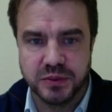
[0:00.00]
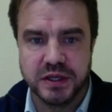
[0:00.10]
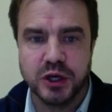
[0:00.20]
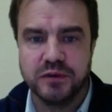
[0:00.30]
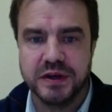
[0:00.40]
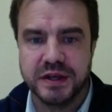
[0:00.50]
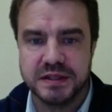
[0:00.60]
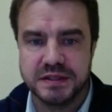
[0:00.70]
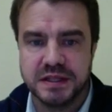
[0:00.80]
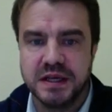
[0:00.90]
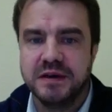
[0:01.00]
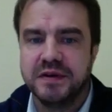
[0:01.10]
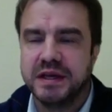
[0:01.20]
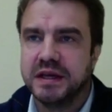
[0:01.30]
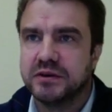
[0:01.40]
we know that the
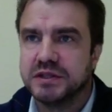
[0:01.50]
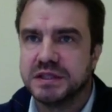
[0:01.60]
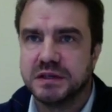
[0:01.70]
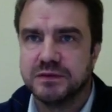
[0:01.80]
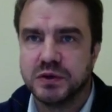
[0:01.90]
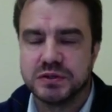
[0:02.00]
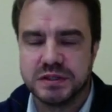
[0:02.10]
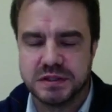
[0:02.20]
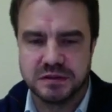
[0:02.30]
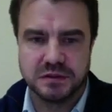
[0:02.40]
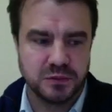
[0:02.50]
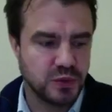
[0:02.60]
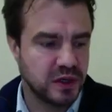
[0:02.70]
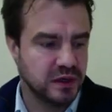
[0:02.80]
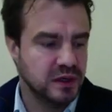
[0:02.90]
increase in divorce is
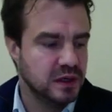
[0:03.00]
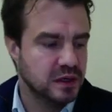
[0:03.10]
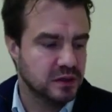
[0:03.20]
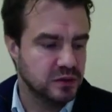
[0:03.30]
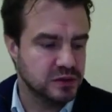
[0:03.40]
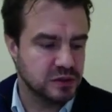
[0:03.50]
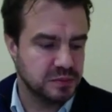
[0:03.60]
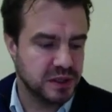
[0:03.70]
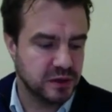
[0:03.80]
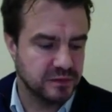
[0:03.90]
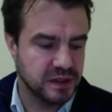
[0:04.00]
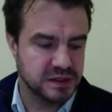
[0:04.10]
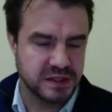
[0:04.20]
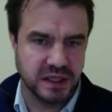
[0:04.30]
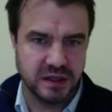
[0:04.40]
one crucial part of the
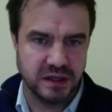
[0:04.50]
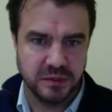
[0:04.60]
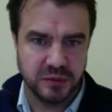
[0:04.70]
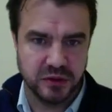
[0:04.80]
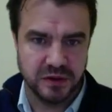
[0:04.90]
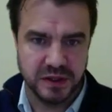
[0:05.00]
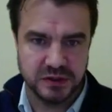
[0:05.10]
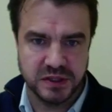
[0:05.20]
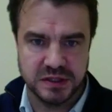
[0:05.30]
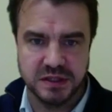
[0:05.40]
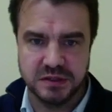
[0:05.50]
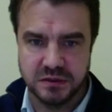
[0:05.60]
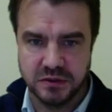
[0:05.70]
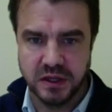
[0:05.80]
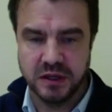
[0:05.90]
second demographic transition,
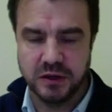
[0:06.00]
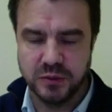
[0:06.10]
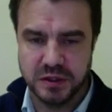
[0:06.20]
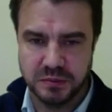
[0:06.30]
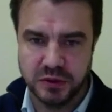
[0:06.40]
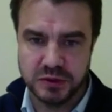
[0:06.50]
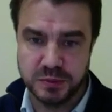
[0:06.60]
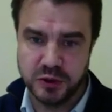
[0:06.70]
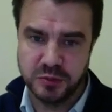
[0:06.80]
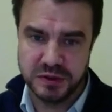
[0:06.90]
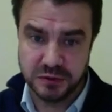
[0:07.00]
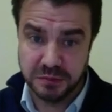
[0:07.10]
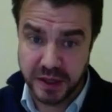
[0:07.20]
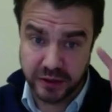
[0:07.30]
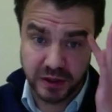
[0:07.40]
together with postponements of
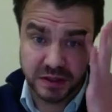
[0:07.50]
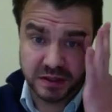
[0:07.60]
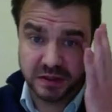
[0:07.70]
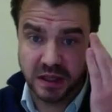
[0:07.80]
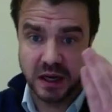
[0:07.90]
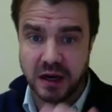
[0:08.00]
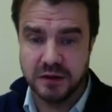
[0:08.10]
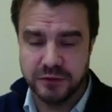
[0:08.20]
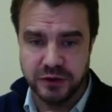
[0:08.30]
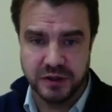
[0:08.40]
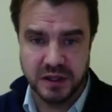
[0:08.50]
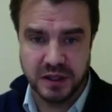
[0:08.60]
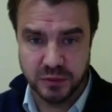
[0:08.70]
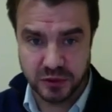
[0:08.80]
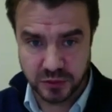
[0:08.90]
marriage,
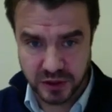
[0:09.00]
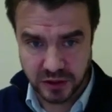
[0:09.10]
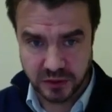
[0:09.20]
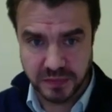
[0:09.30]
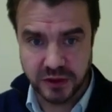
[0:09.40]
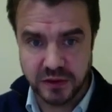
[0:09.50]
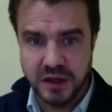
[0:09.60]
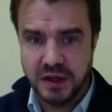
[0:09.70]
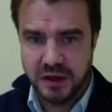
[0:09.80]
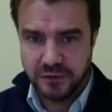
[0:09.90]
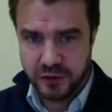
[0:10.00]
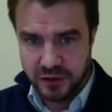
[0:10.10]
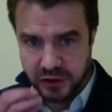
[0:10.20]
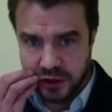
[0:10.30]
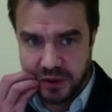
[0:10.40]
fertility, what we heard about
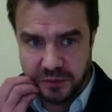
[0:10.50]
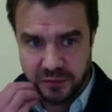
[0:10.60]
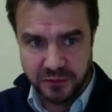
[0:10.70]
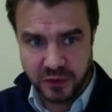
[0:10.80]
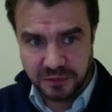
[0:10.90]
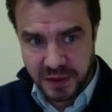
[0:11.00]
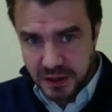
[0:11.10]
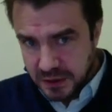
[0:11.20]
before.